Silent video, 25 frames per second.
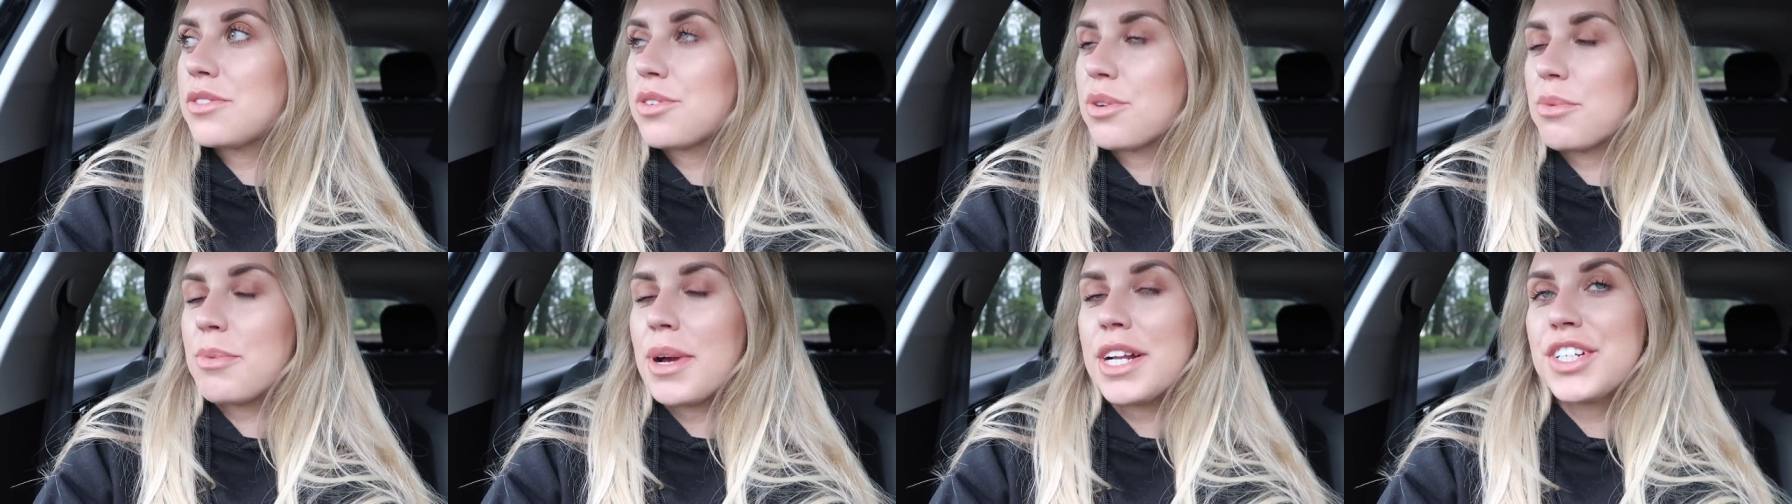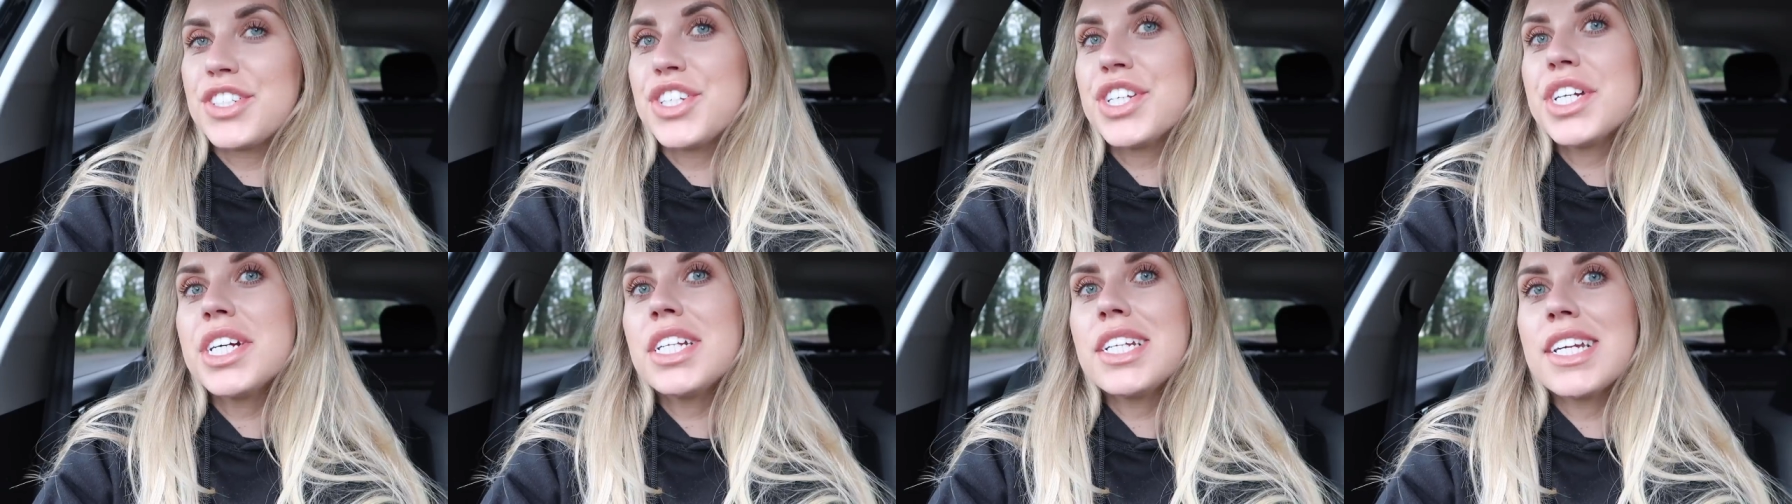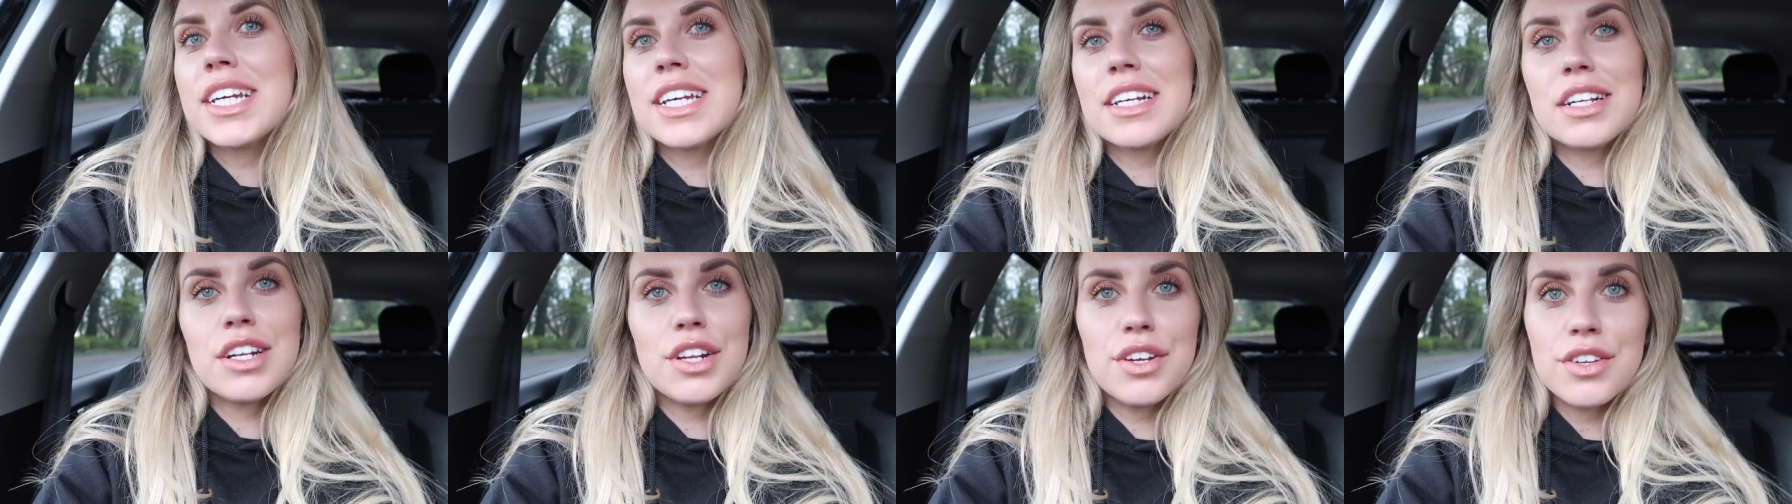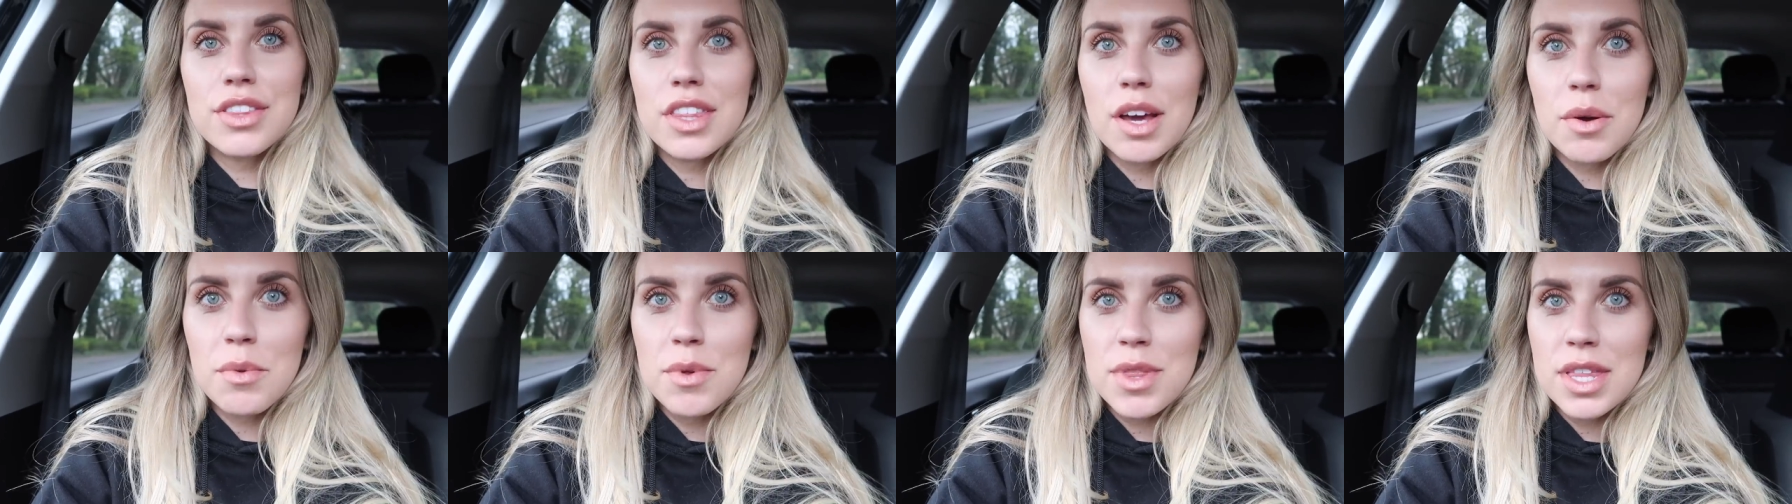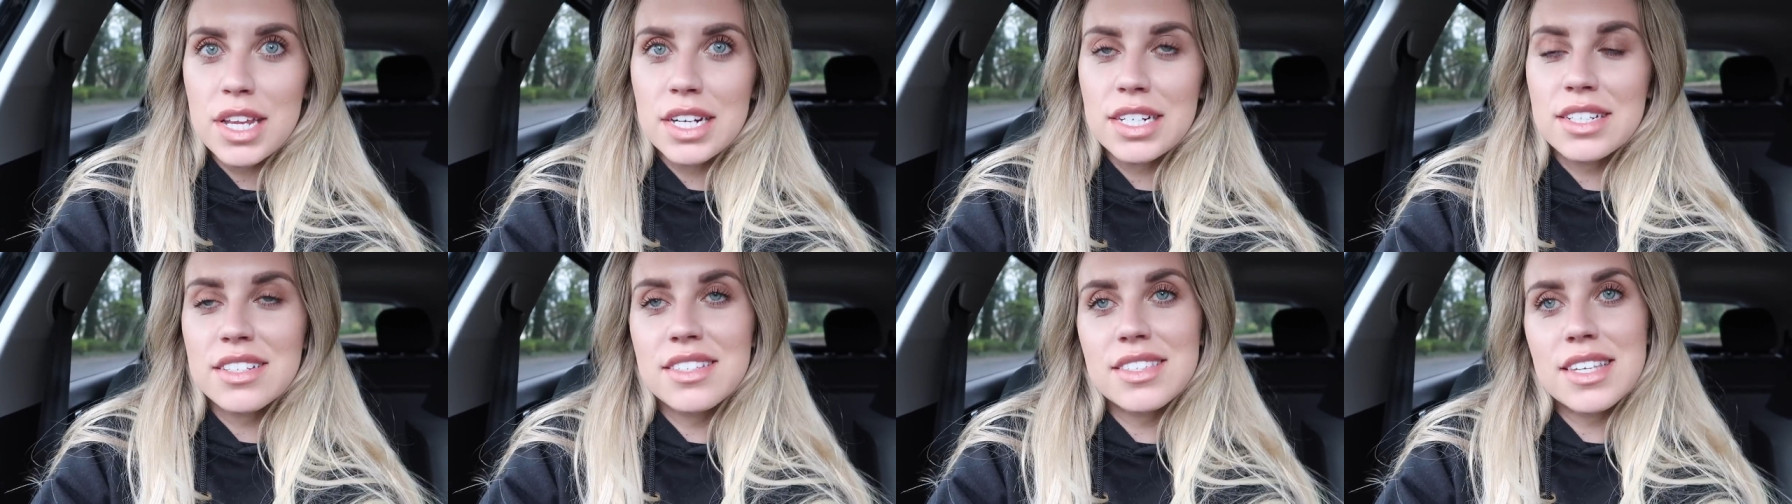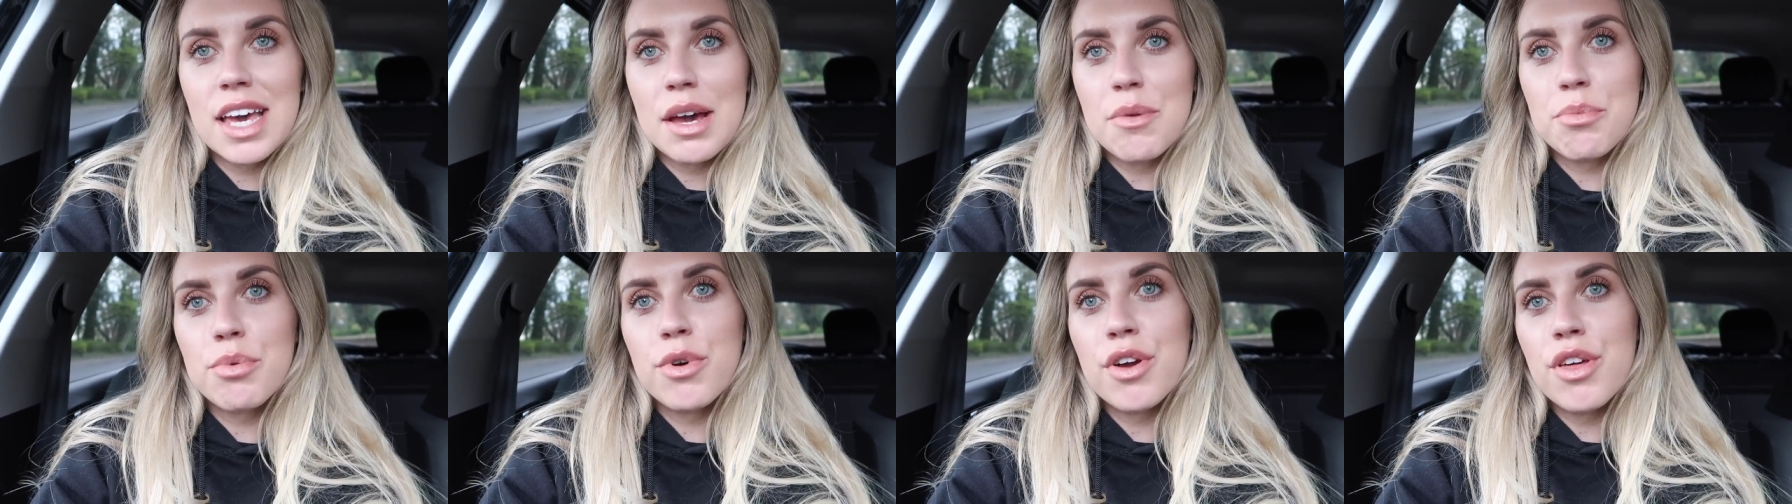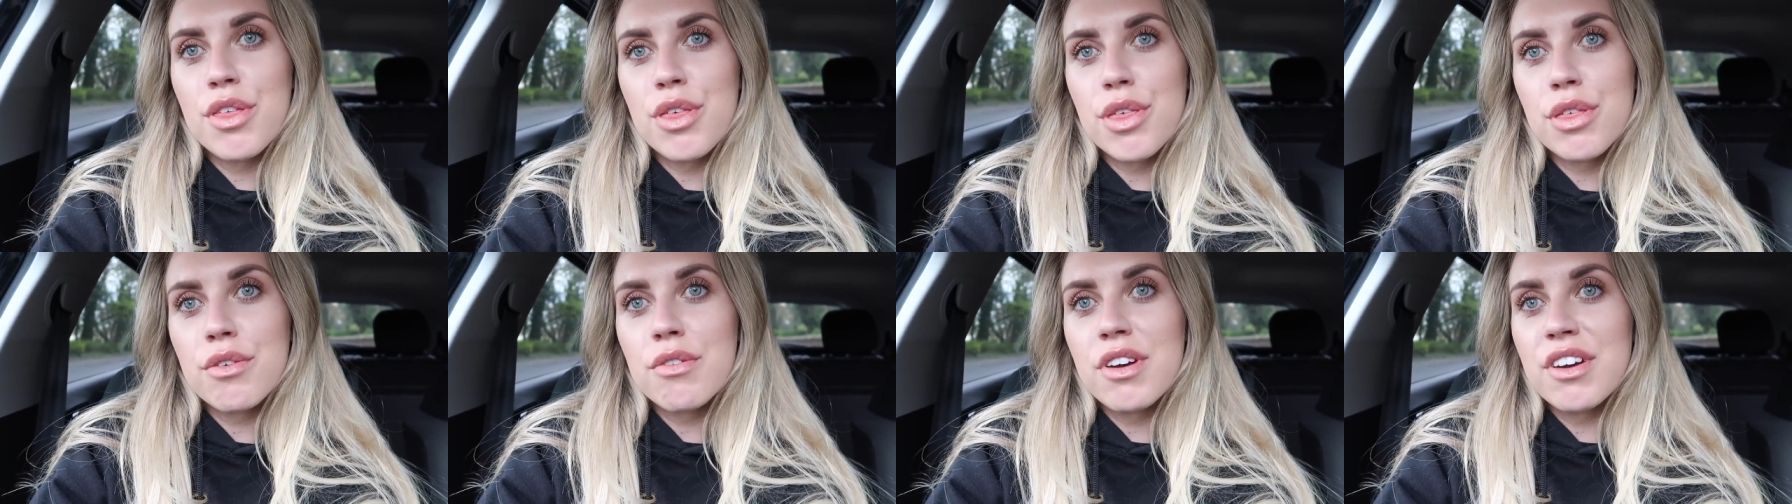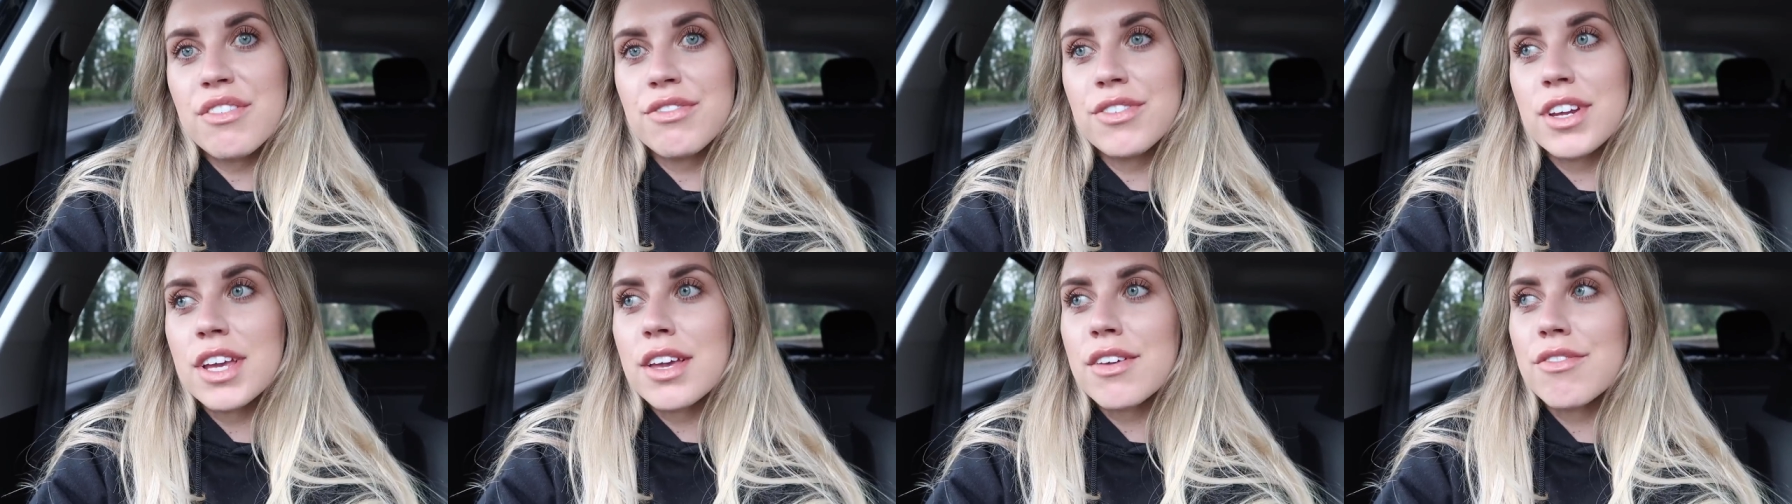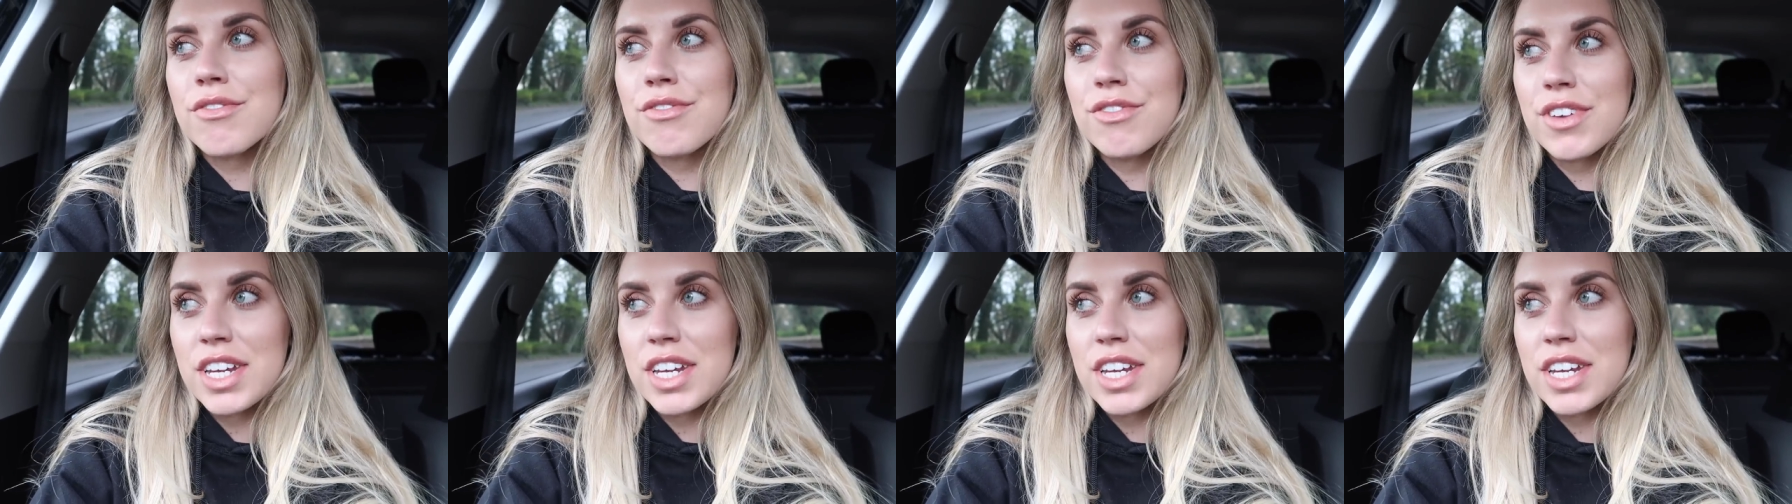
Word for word: so I'm actually gonna include that within a separate thrifting